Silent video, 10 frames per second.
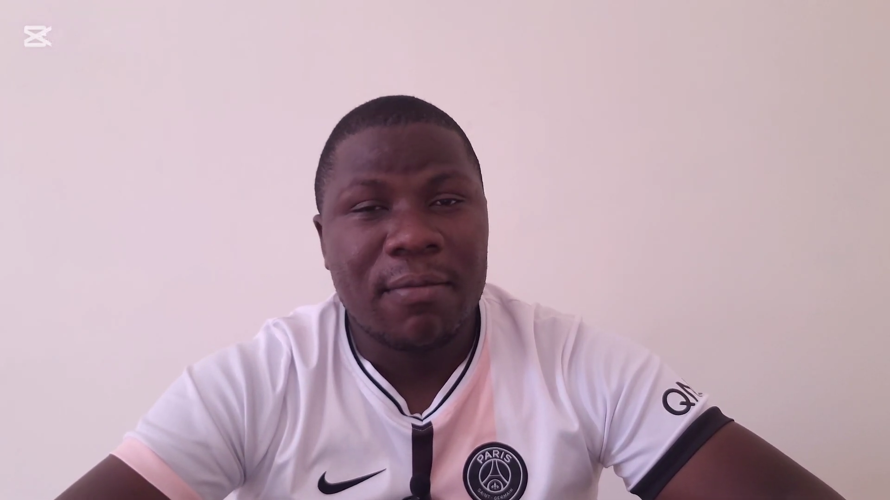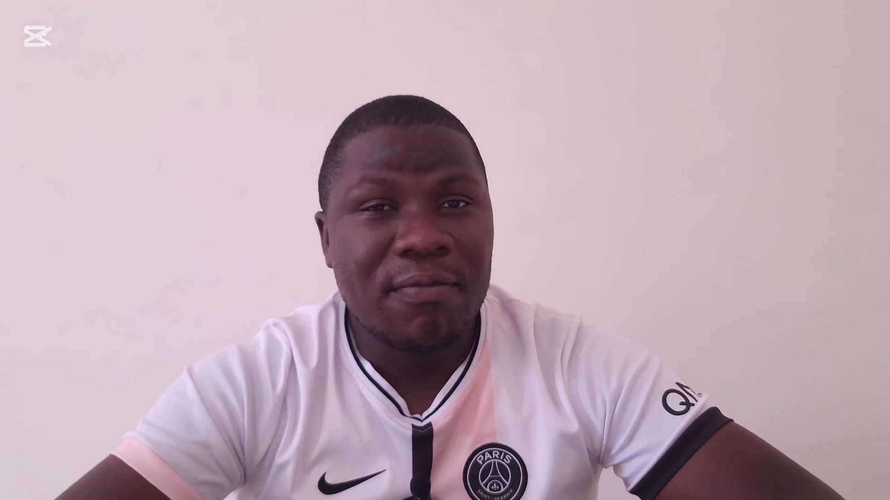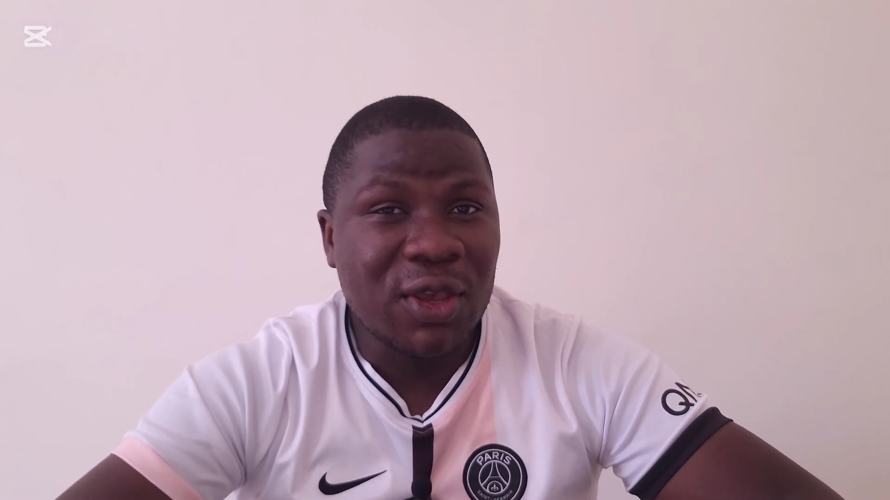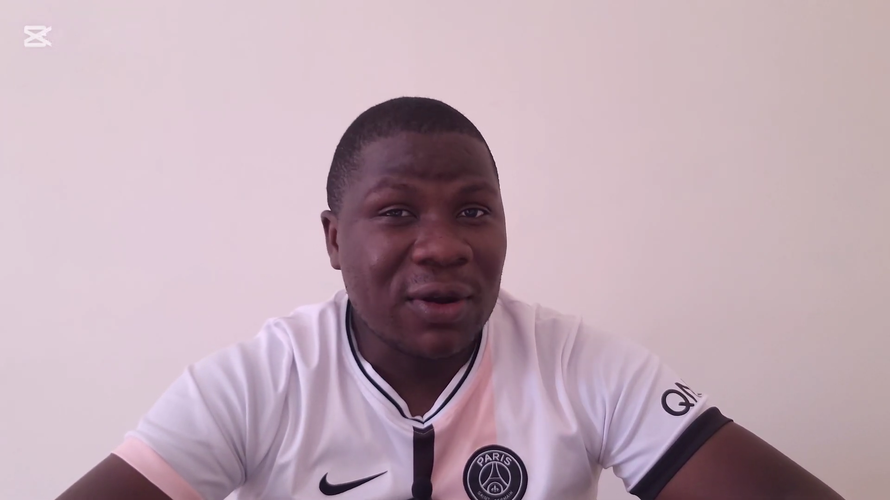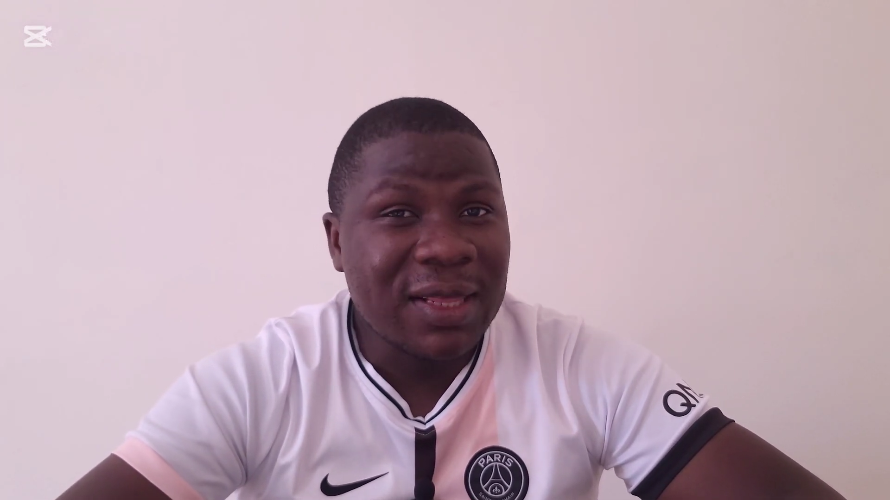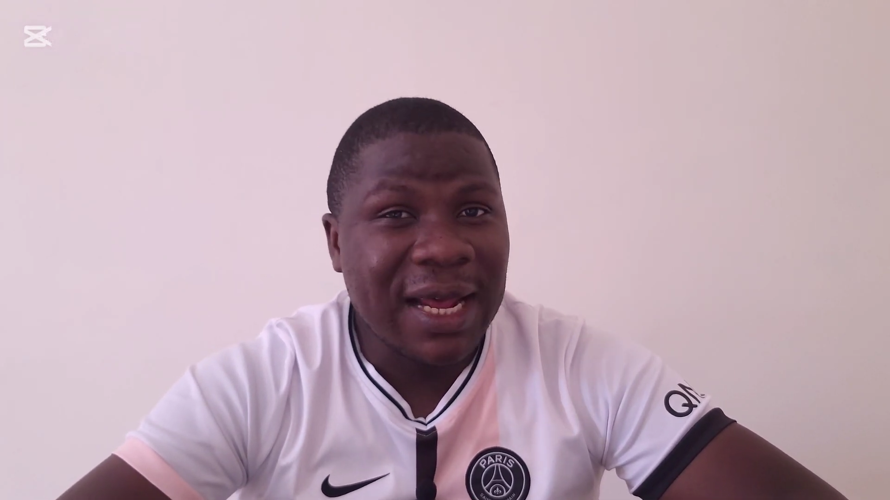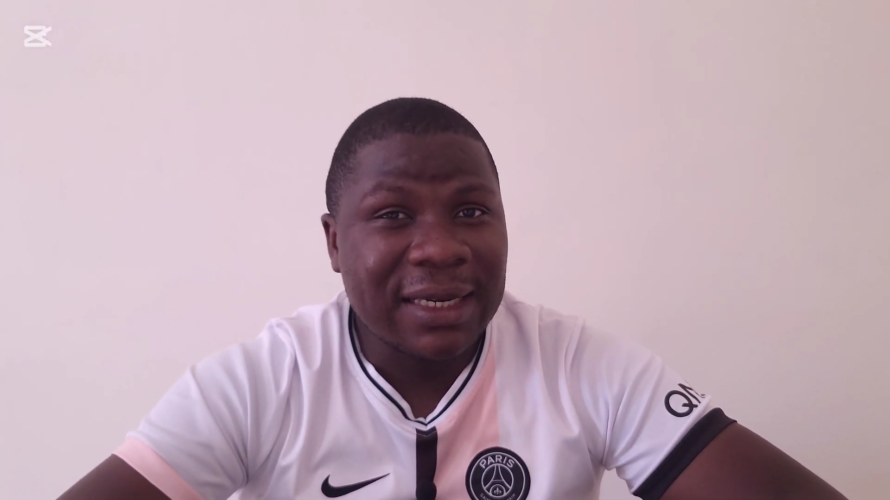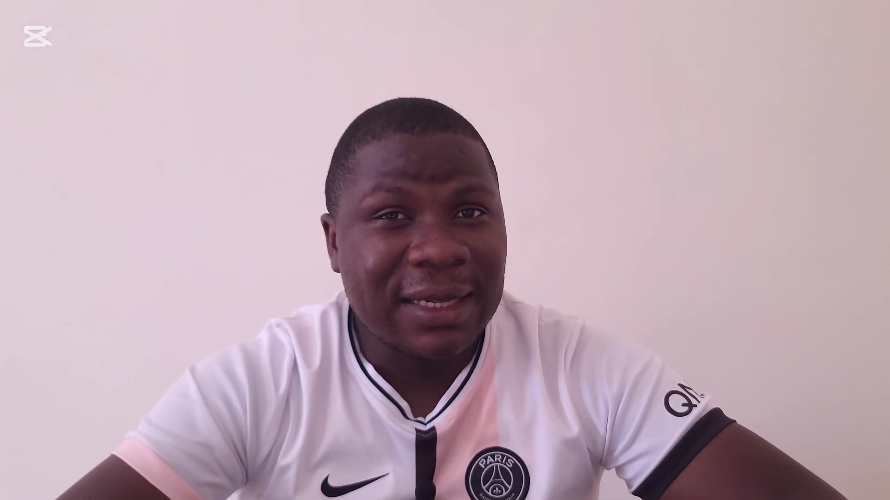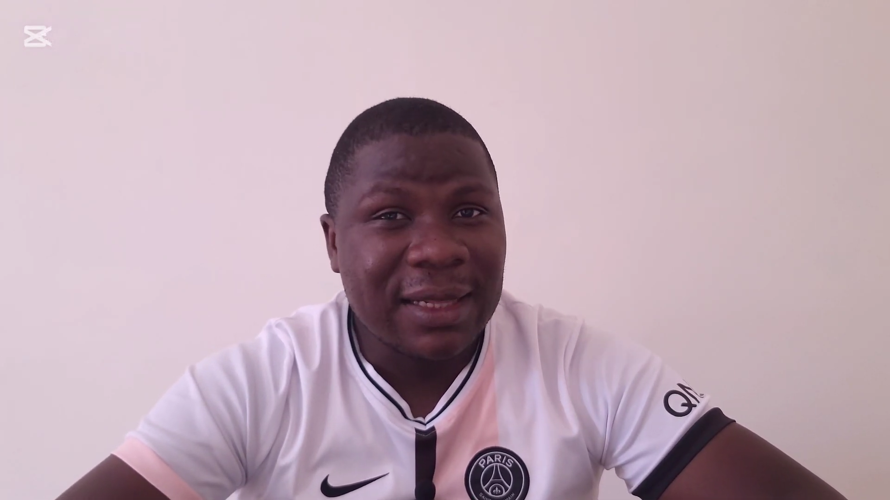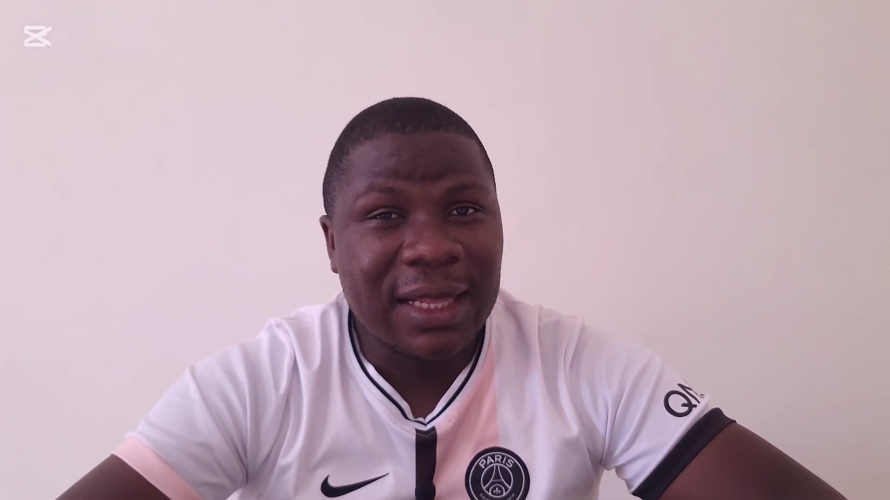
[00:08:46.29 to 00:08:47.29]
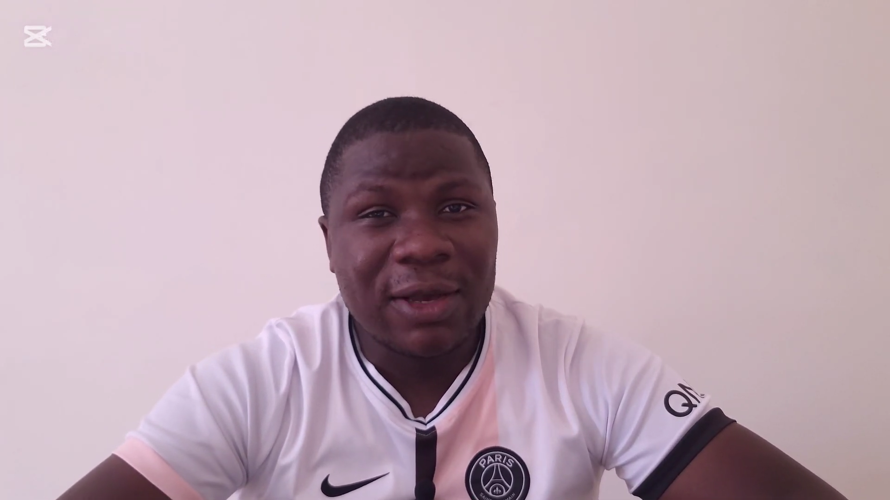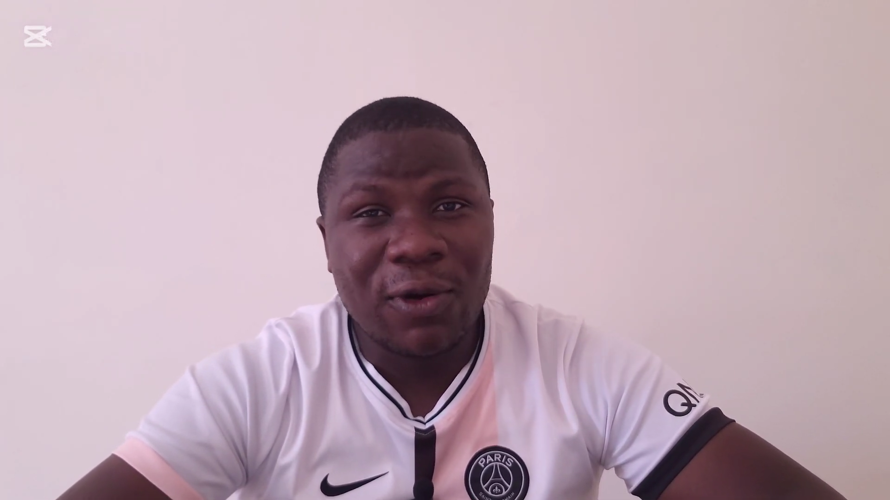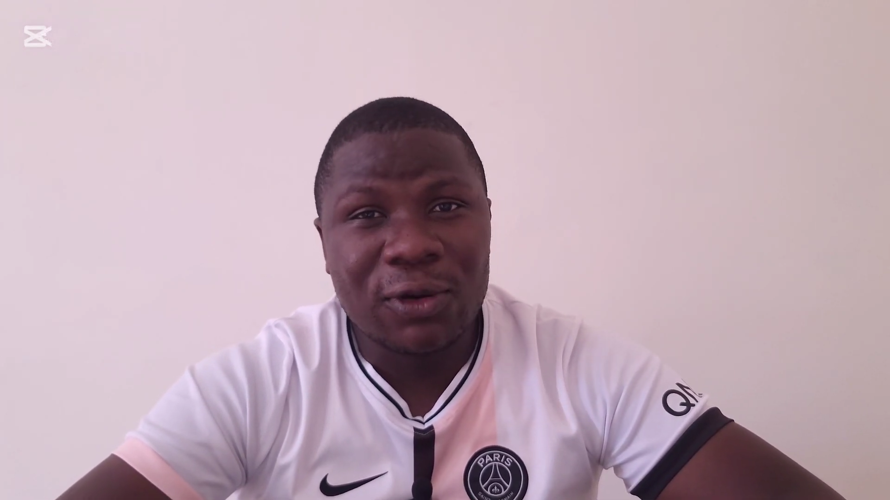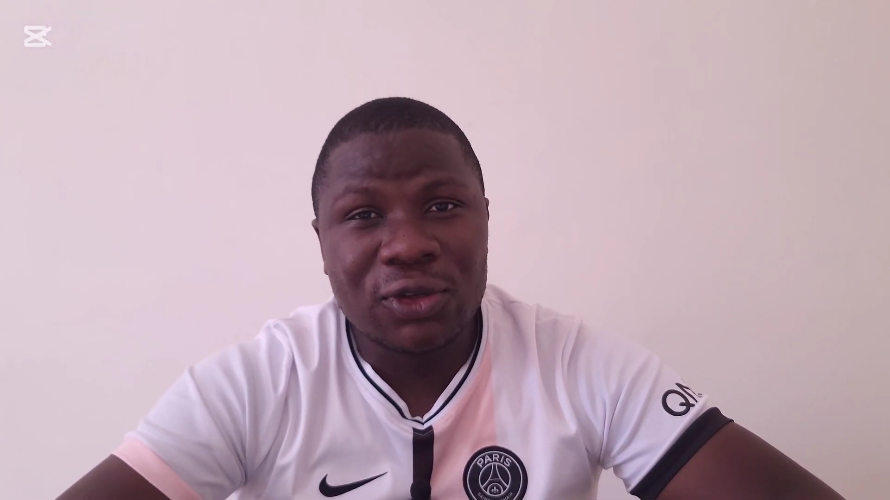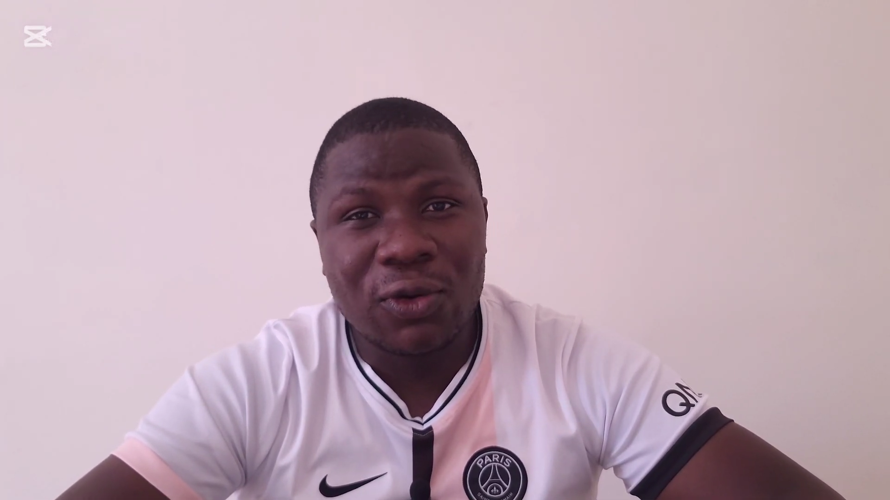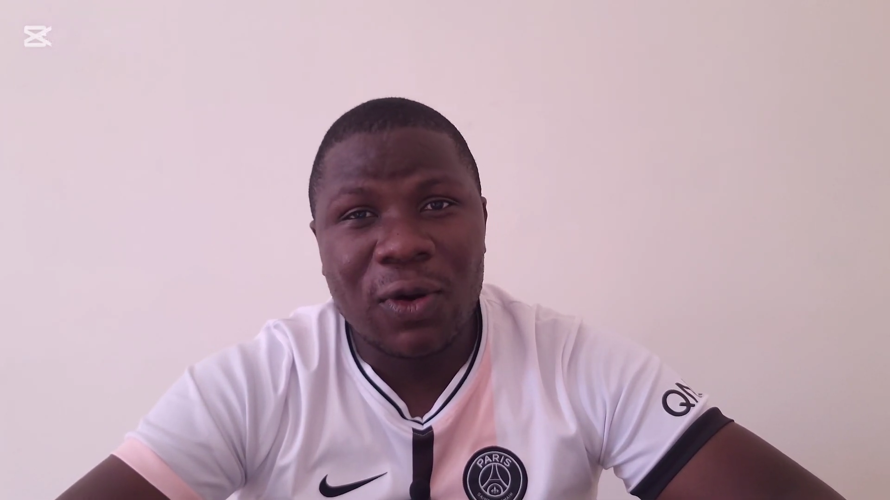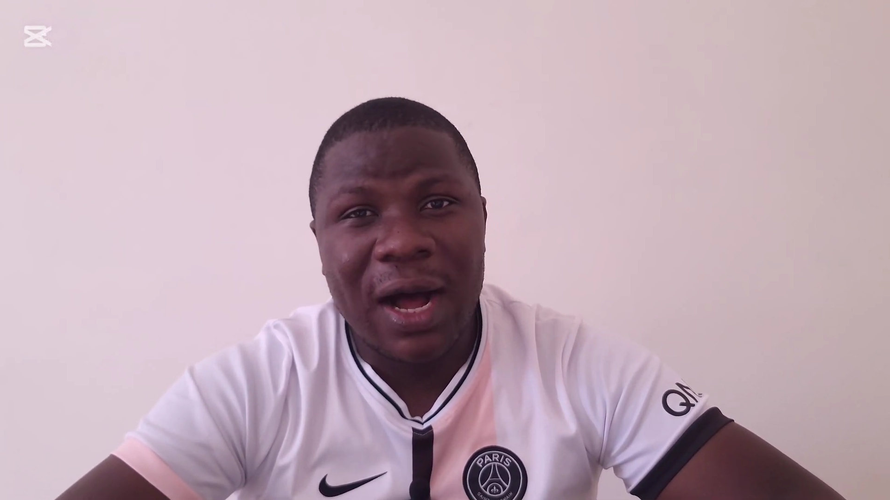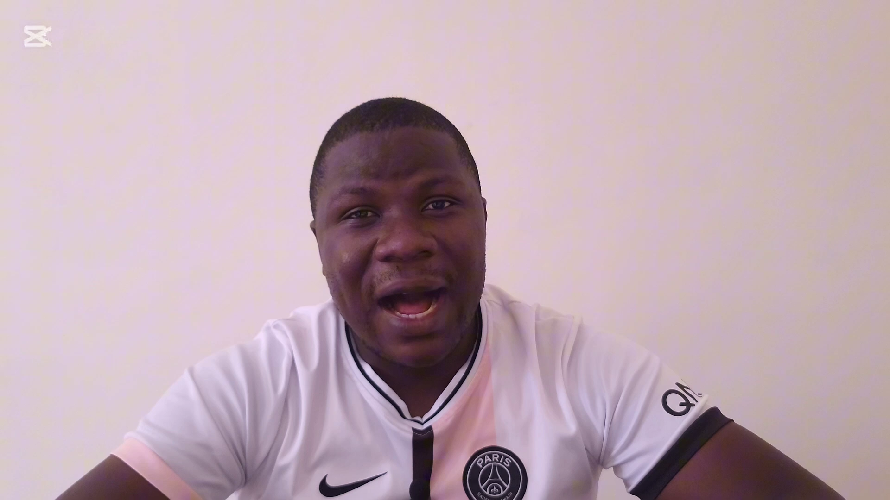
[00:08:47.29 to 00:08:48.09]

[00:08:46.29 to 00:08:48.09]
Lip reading: Beyond that, they also